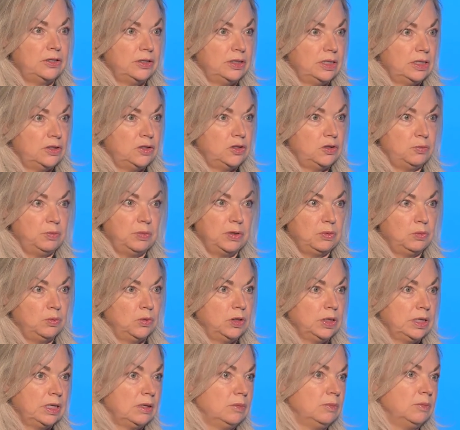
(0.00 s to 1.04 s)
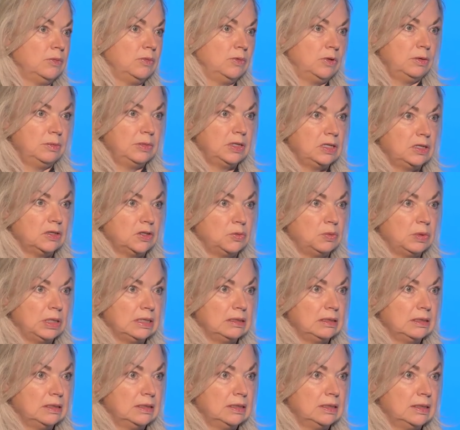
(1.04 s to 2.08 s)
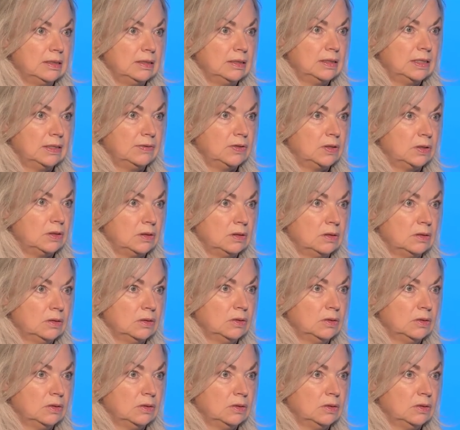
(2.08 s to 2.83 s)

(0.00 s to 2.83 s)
attorneys who've been working criminal as well as civil